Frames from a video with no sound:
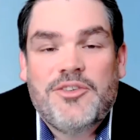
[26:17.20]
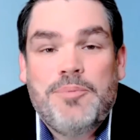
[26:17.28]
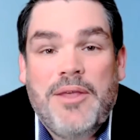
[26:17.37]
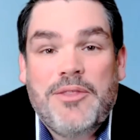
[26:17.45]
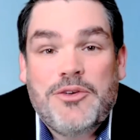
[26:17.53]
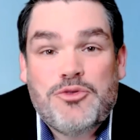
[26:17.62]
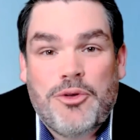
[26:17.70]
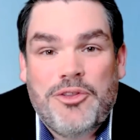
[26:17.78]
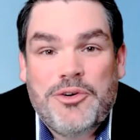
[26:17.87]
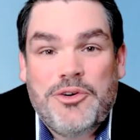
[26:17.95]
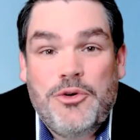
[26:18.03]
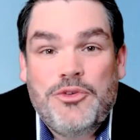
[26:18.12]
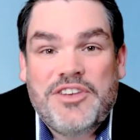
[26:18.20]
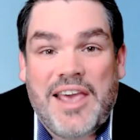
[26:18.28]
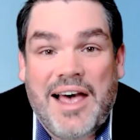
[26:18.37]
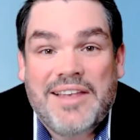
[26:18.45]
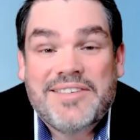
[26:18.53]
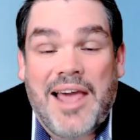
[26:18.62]
has been the Driller
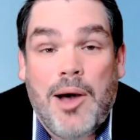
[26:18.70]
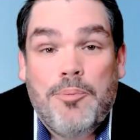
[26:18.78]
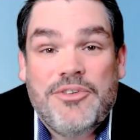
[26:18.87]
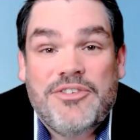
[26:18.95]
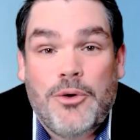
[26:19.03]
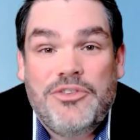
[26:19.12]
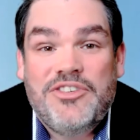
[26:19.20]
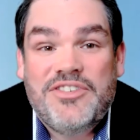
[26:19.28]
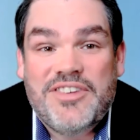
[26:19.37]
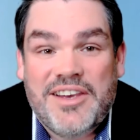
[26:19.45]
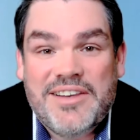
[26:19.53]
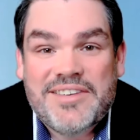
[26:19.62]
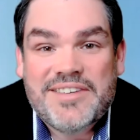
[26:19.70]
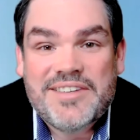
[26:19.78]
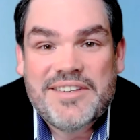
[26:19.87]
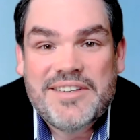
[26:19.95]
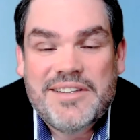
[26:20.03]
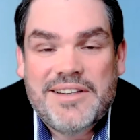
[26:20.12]
Newscast, episode 6.
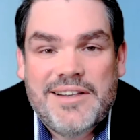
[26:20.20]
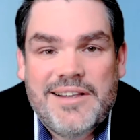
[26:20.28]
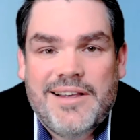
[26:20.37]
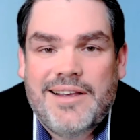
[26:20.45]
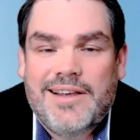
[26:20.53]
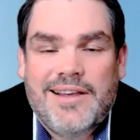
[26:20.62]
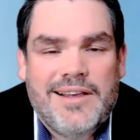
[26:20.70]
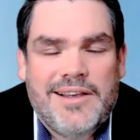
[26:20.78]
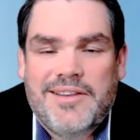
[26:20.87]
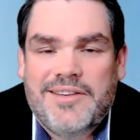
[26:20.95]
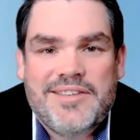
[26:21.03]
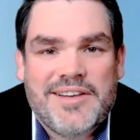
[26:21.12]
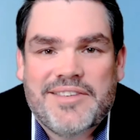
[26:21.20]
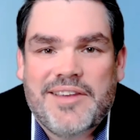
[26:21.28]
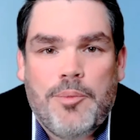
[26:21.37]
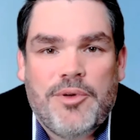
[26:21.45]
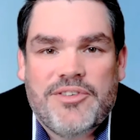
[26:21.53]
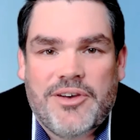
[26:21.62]
6
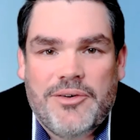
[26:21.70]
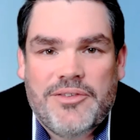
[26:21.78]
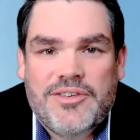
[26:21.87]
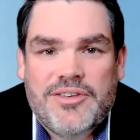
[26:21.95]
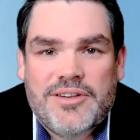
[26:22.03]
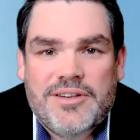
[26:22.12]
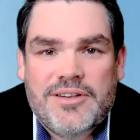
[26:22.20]
episodes.